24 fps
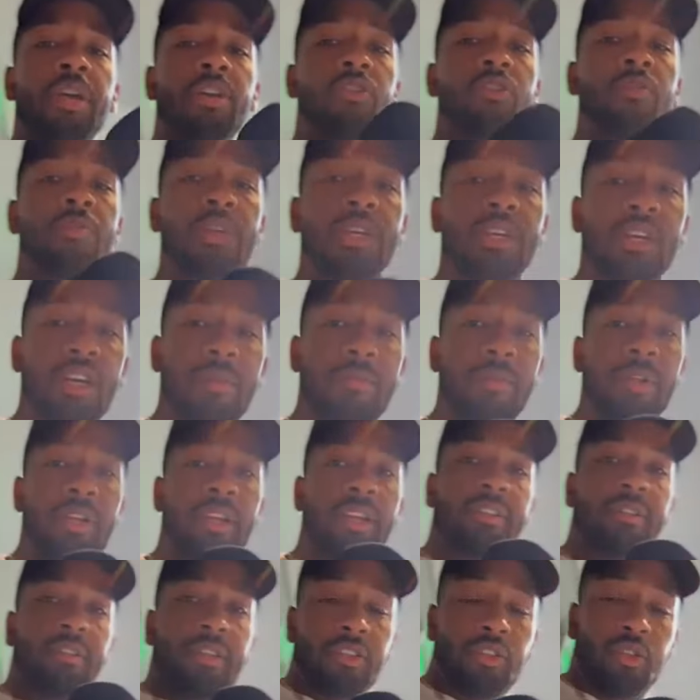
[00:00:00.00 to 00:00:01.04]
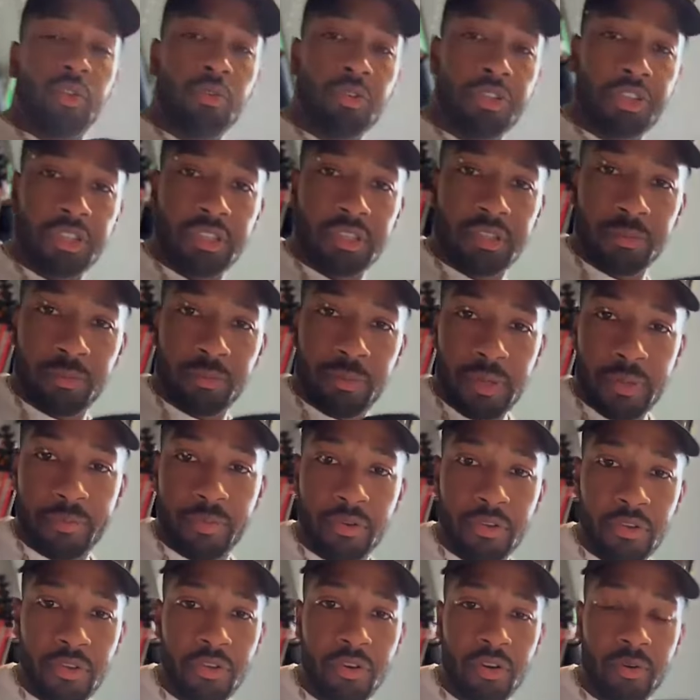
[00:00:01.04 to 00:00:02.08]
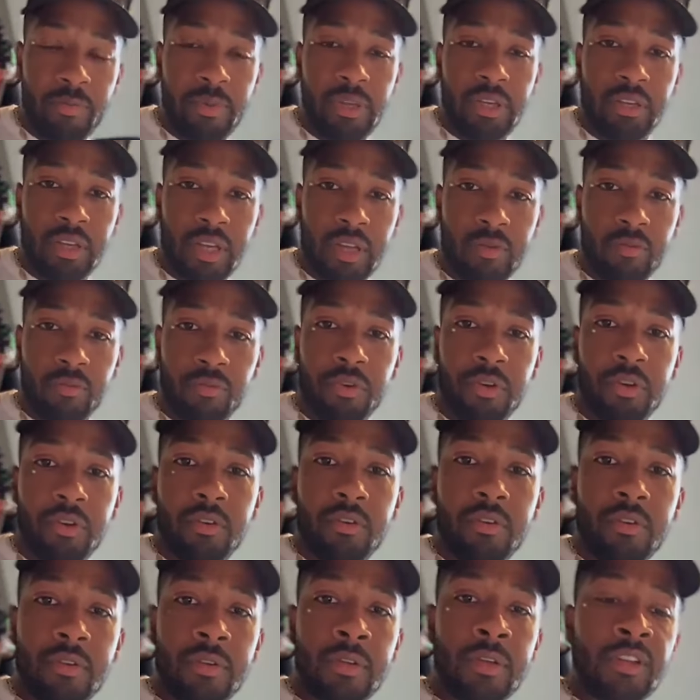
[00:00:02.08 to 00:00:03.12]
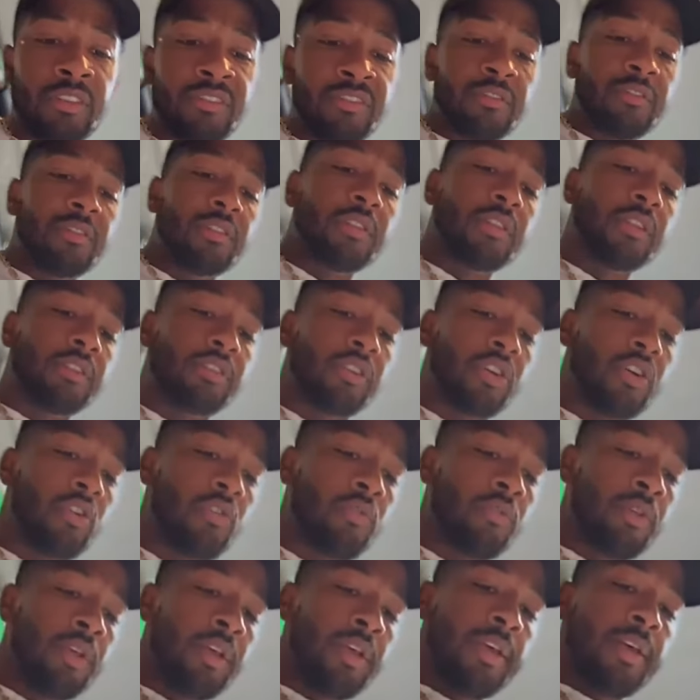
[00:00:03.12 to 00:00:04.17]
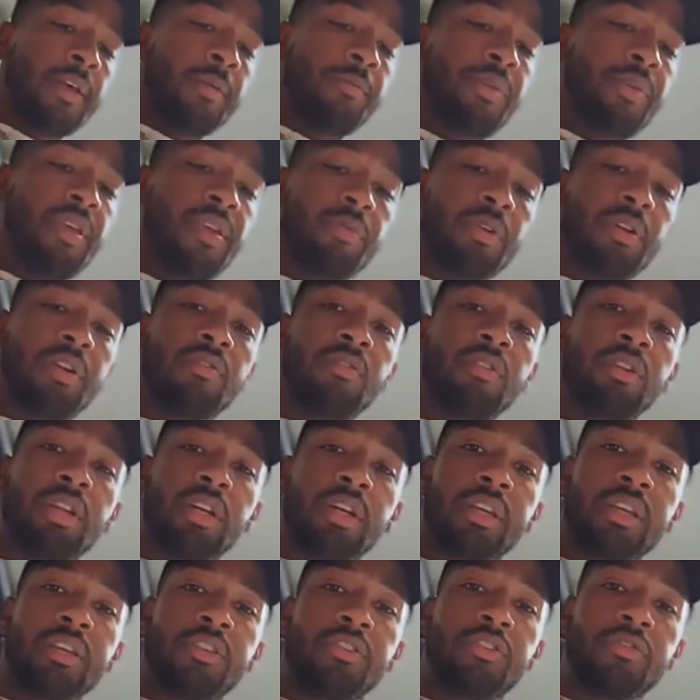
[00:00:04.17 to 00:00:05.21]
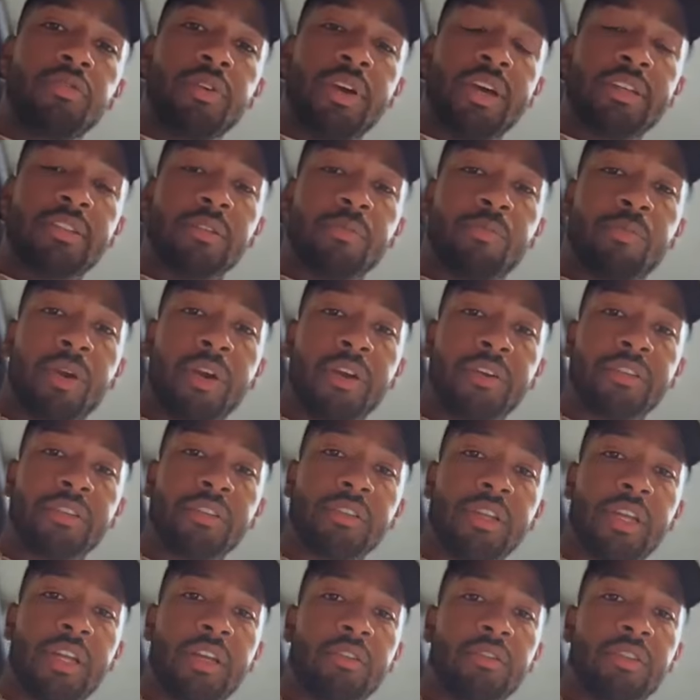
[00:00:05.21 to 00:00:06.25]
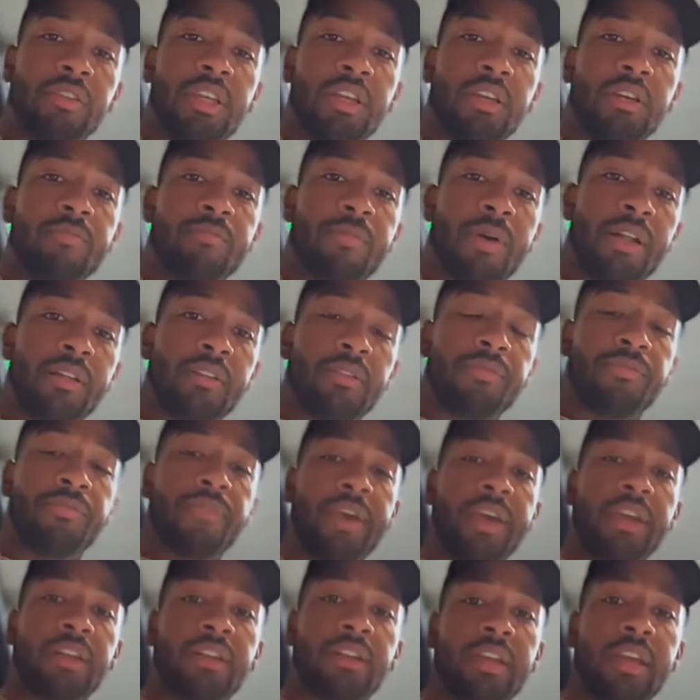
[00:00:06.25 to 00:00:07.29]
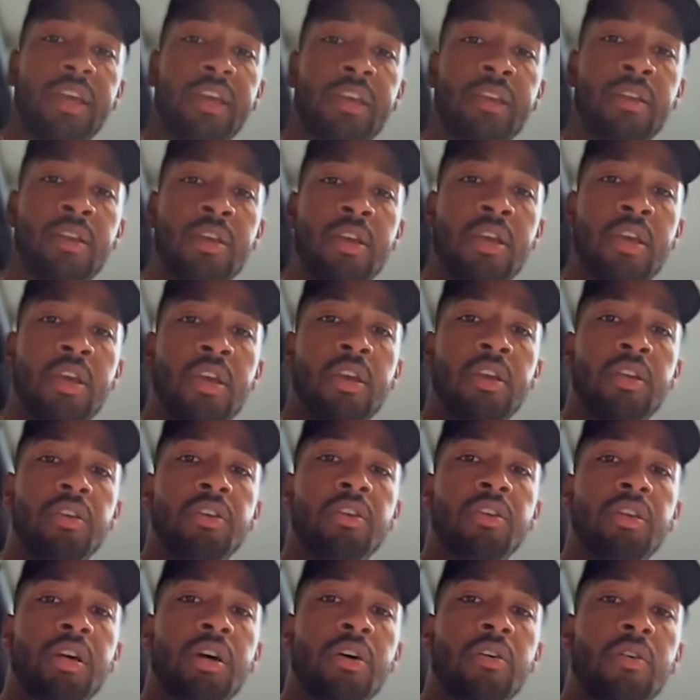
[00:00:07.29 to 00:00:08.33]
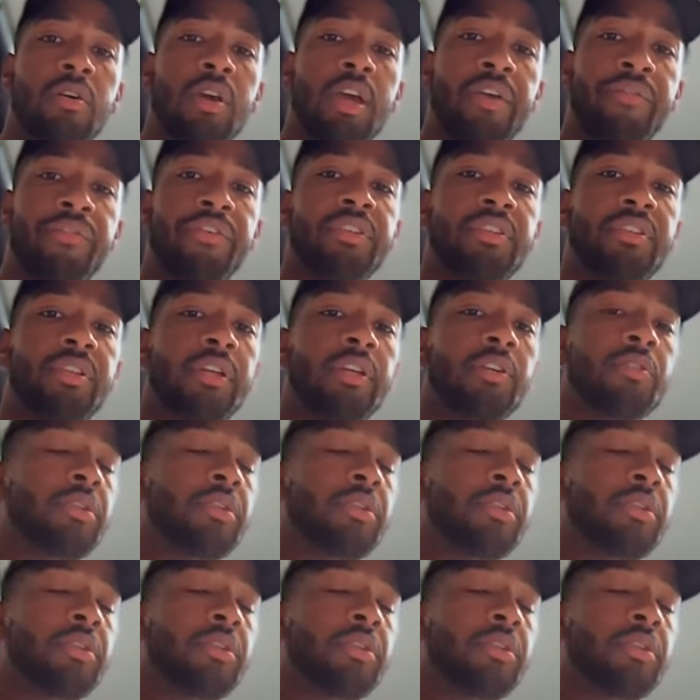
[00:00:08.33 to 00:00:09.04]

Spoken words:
But you become an institution to people. You don't become real. So people don't look at you as a person. They don't think about the fact that, you know, every